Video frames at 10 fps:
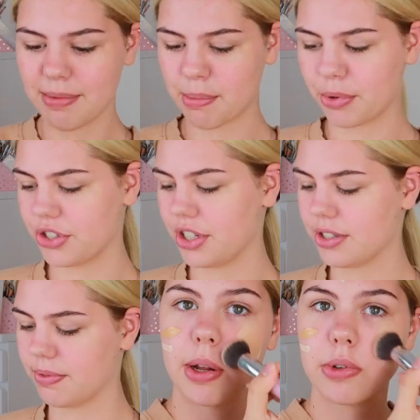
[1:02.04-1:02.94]
my
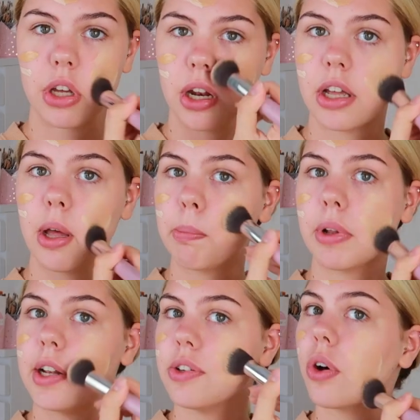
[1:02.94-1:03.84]
brushes. I'm just gonna
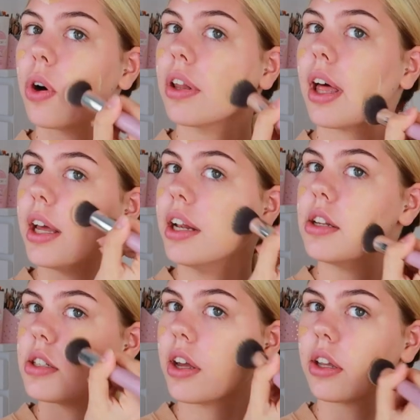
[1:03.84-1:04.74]
blend all that
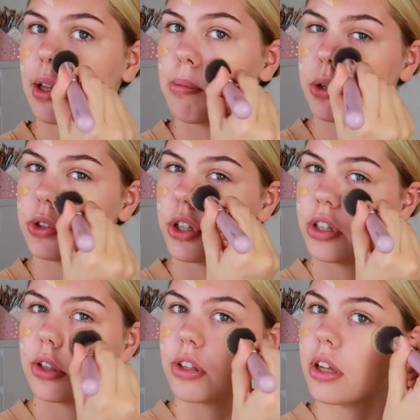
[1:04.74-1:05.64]
in circular
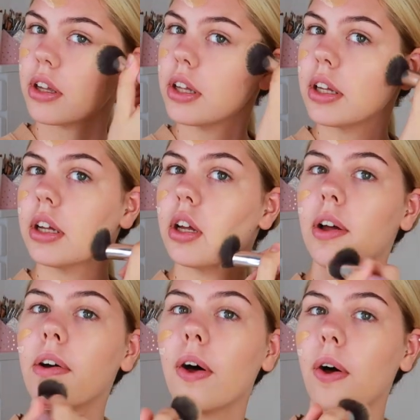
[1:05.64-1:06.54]
motions
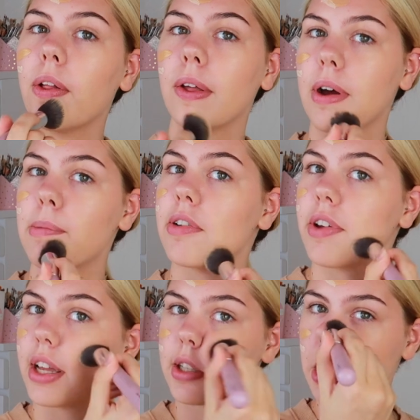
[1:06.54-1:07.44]
all around my
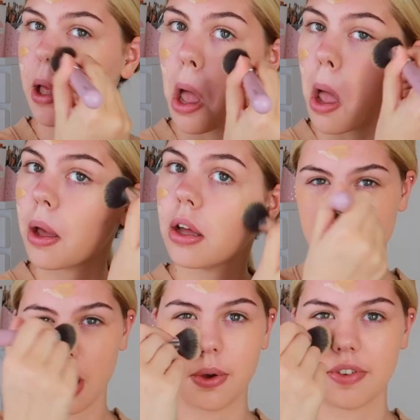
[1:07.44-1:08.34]
face.
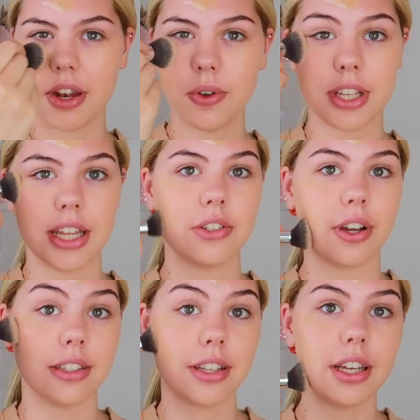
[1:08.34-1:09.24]
So if anyone's
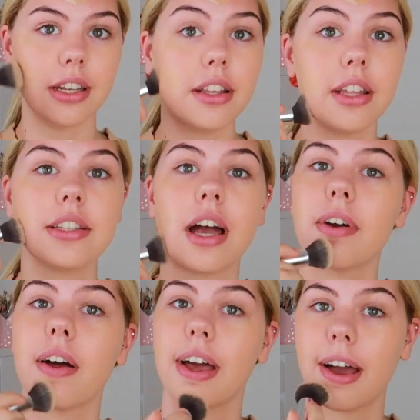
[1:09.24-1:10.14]
interested, this
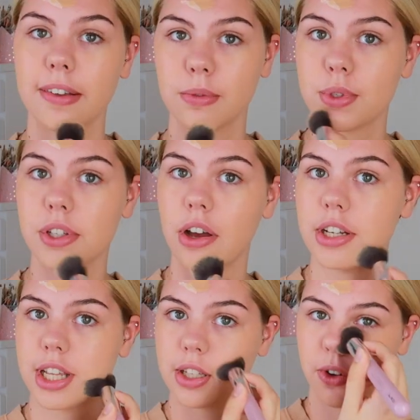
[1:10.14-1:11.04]
time around I'm
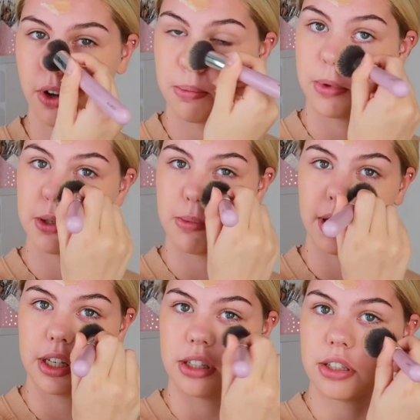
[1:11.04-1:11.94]
starting sixth form, which
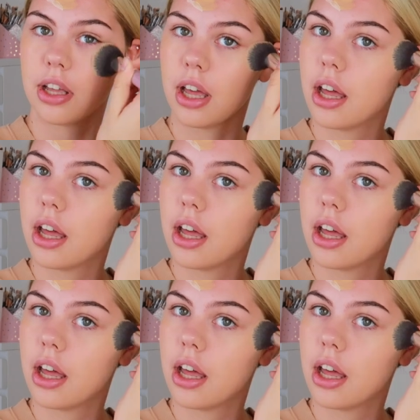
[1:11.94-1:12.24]
means